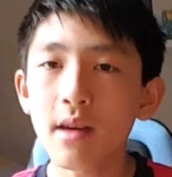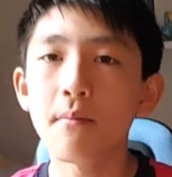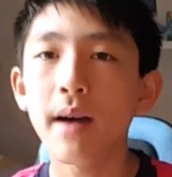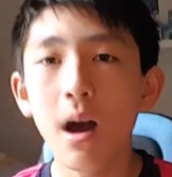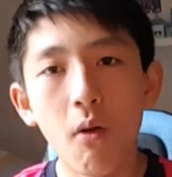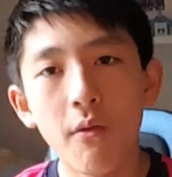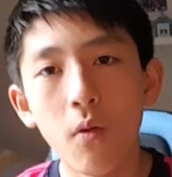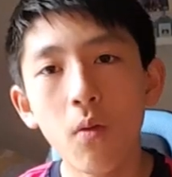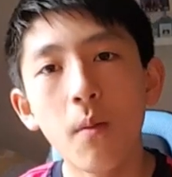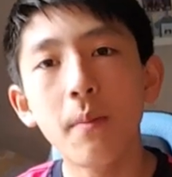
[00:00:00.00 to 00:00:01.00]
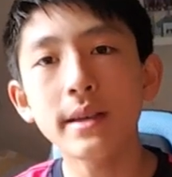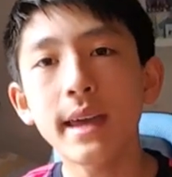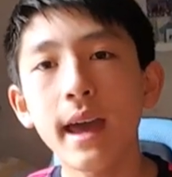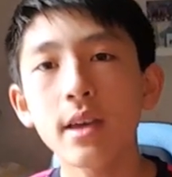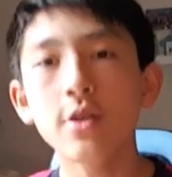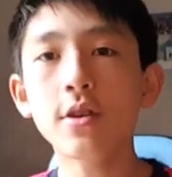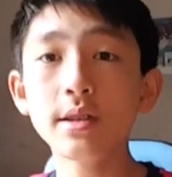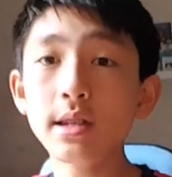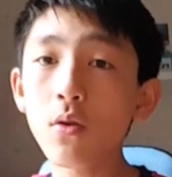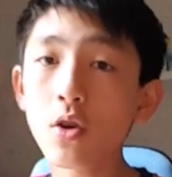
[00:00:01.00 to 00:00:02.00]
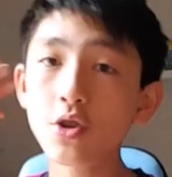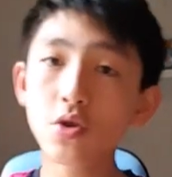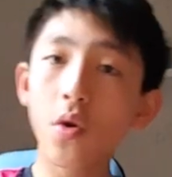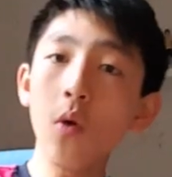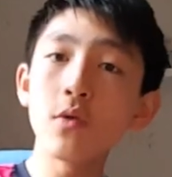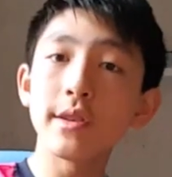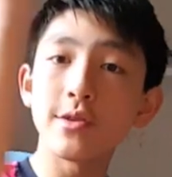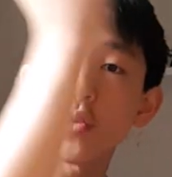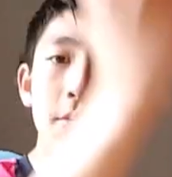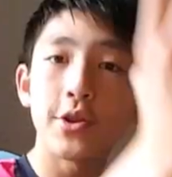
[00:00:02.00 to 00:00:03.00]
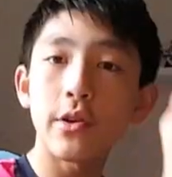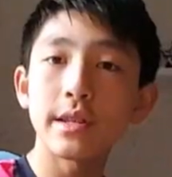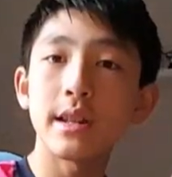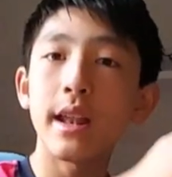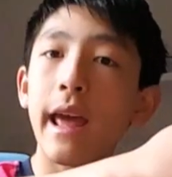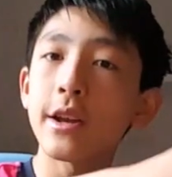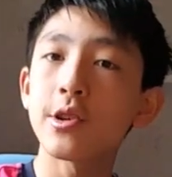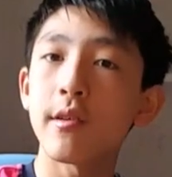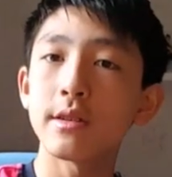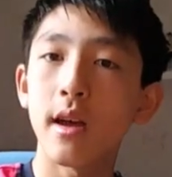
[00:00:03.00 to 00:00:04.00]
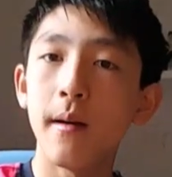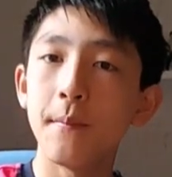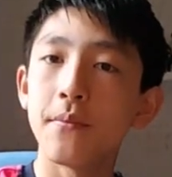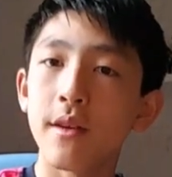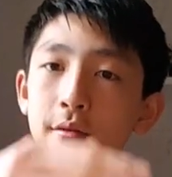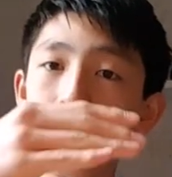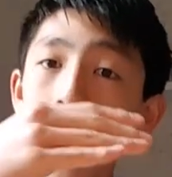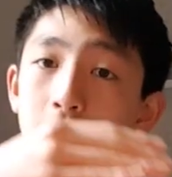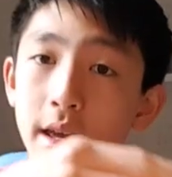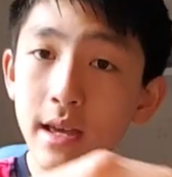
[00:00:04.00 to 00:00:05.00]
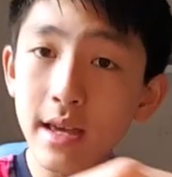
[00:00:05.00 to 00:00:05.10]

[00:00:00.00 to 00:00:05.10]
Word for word: and powerful, but yet you can still control the drop shots and the net shots very